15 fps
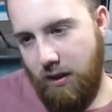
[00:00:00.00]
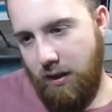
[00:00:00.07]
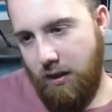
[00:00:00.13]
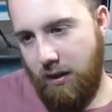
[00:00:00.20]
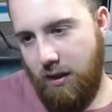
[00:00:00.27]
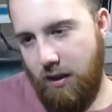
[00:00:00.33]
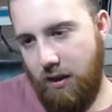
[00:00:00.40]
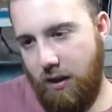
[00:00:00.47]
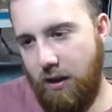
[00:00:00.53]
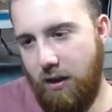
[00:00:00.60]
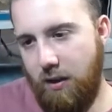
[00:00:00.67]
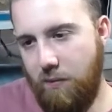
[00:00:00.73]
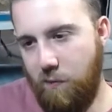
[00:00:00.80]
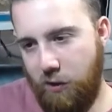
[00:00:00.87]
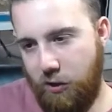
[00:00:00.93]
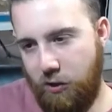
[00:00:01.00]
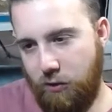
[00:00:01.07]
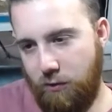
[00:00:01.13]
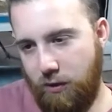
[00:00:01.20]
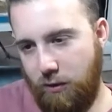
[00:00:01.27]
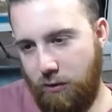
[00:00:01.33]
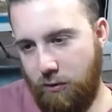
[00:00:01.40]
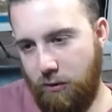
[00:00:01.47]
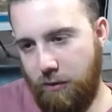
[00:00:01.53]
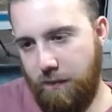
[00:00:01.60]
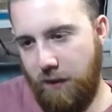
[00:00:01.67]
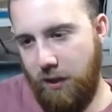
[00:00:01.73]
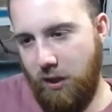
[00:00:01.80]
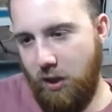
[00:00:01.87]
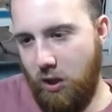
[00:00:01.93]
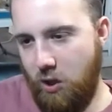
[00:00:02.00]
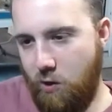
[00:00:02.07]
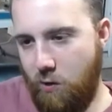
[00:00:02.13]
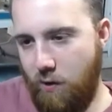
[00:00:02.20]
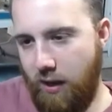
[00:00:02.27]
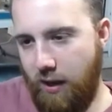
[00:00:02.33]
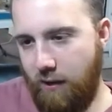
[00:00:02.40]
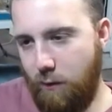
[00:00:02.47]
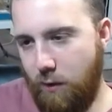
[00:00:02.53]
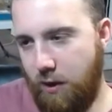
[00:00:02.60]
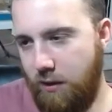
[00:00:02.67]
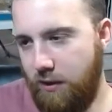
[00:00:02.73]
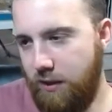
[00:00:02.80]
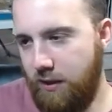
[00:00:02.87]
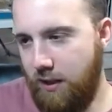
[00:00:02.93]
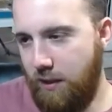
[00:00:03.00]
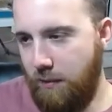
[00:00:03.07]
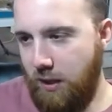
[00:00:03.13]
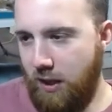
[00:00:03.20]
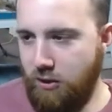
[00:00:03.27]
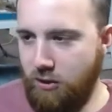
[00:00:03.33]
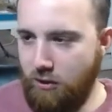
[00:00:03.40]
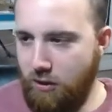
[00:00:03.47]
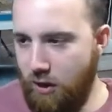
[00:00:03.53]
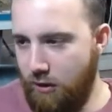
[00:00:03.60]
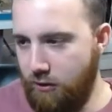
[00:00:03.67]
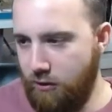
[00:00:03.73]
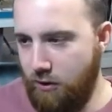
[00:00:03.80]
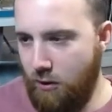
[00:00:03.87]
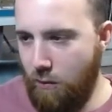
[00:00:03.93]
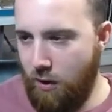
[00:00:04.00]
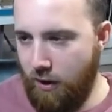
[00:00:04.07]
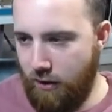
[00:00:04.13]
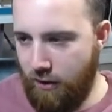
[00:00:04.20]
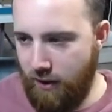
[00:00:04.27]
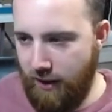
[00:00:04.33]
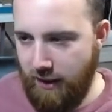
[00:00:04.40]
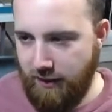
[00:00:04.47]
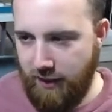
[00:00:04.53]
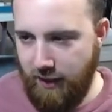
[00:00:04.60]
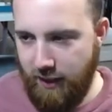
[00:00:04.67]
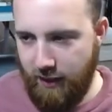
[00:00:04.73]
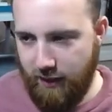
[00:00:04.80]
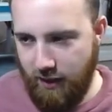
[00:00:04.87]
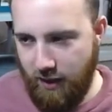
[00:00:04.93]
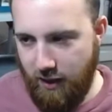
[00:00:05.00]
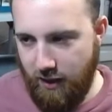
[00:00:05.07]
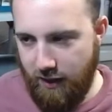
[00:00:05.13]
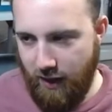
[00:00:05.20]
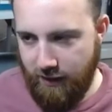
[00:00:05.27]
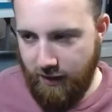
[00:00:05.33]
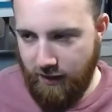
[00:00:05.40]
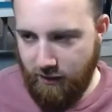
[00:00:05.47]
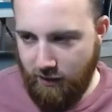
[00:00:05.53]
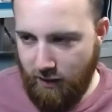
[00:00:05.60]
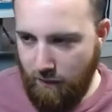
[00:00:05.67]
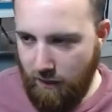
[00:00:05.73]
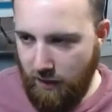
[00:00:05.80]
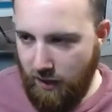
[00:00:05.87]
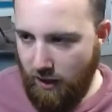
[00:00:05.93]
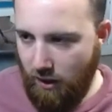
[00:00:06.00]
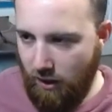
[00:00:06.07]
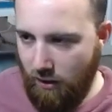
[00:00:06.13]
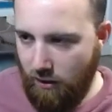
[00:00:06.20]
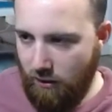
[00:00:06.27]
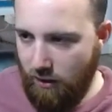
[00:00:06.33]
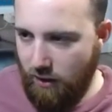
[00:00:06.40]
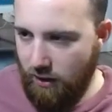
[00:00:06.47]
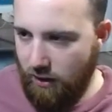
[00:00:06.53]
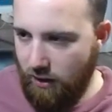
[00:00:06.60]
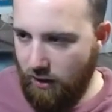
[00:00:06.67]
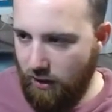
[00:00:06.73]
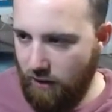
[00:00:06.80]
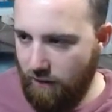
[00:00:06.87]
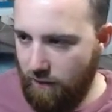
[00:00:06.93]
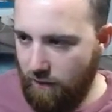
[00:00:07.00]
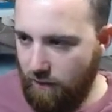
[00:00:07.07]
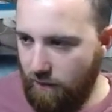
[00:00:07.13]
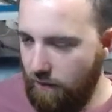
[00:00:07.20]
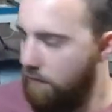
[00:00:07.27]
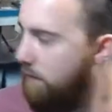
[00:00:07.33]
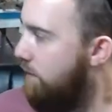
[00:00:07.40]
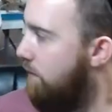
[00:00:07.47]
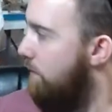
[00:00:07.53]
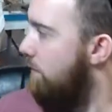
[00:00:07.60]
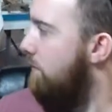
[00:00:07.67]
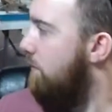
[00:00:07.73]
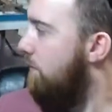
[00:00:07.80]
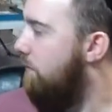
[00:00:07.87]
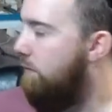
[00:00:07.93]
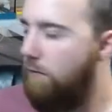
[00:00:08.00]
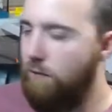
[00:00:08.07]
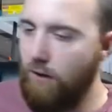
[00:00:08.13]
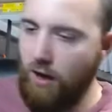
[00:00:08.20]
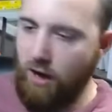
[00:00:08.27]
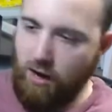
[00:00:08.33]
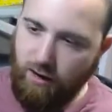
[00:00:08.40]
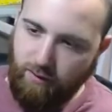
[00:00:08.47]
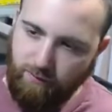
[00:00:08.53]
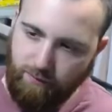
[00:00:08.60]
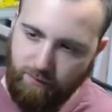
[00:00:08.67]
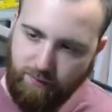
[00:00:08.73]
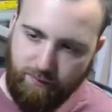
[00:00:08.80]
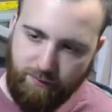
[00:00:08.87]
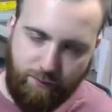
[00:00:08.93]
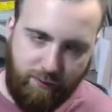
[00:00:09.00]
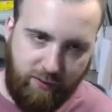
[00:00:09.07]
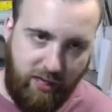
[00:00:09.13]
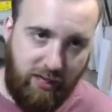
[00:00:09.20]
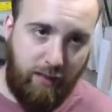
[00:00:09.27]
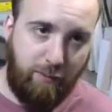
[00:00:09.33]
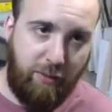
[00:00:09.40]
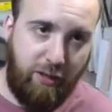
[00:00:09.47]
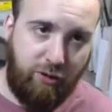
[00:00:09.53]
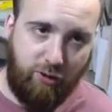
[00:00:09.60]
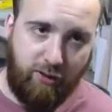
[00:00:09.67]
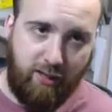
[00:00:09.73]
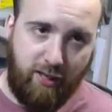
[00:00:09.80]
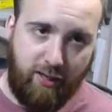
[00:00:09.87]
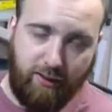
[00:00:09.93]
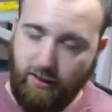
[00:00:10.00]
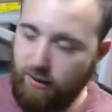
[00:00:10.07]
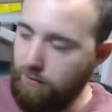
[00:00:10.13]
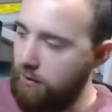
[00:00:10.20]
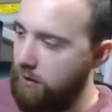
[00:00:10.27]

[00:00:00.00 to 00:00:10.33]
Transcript: um, which is really cool. You have water in the tank behind you? No, there's no water in that tank. Uh, that tank's gonna be our uh, uh, taking picture tank that I'm going to